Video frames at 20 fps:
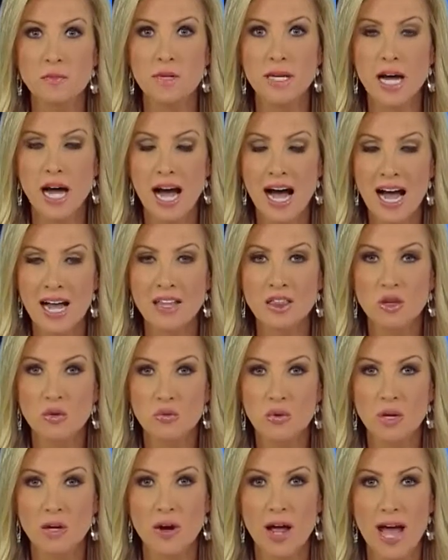behind the
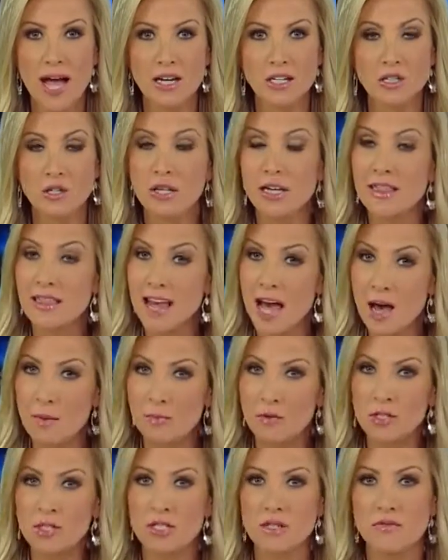rear axle, and that
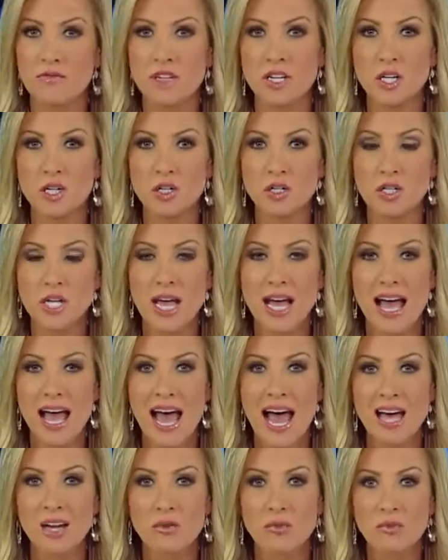puts the vehicles
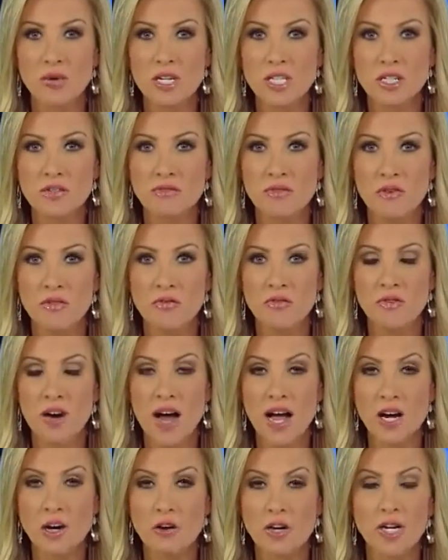at risk for
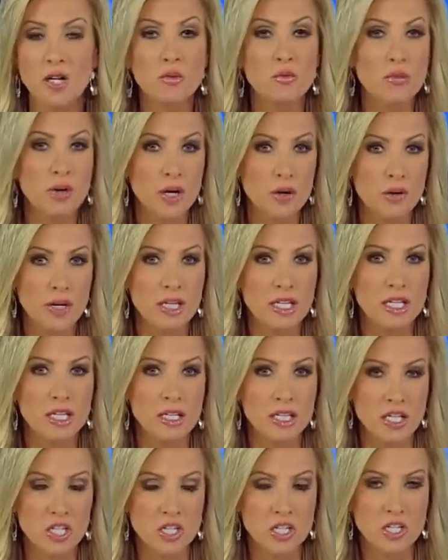fire in rear-end
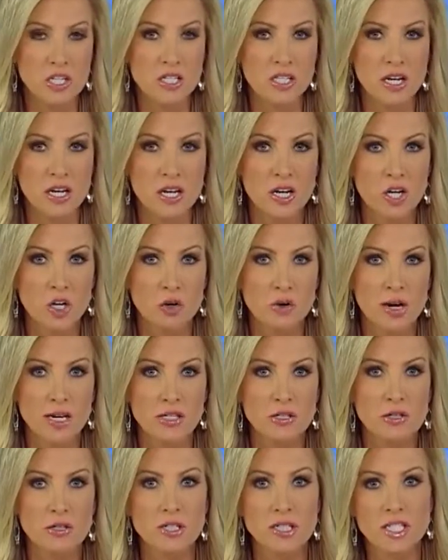collisions.
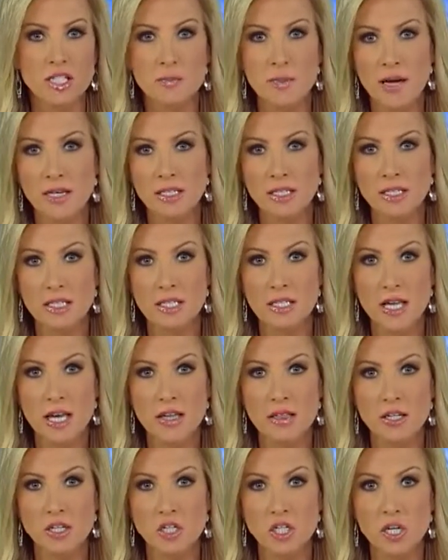Chrysler is expected to say
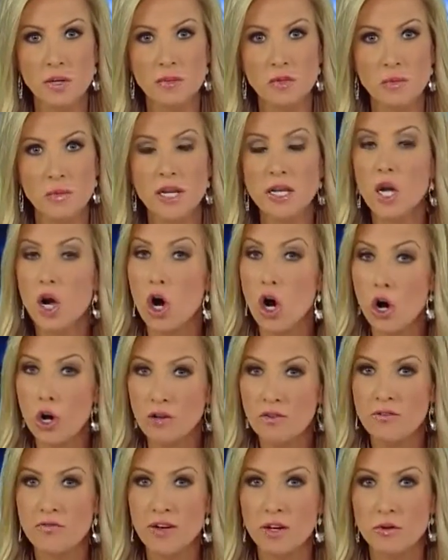the Jeeps meet all
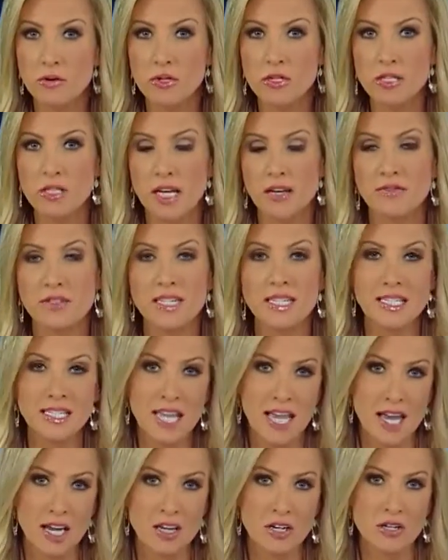federal safety
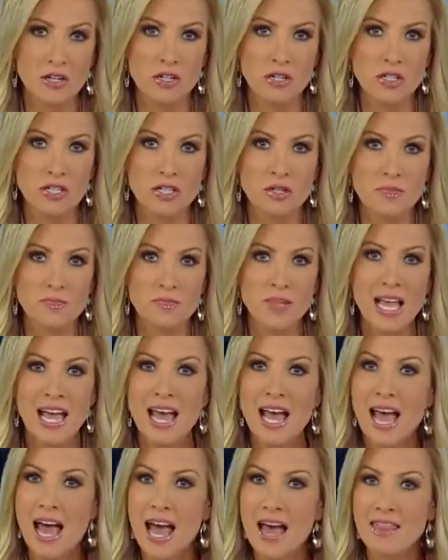standards.
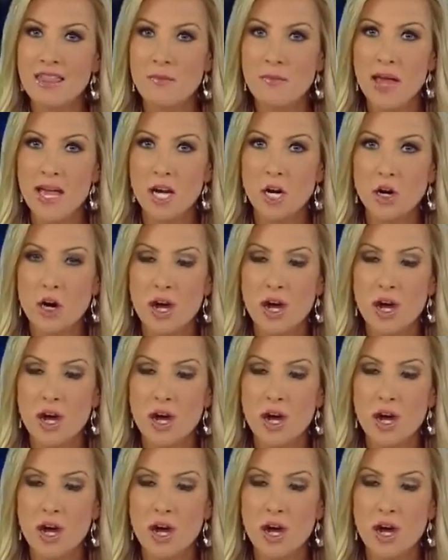And the maker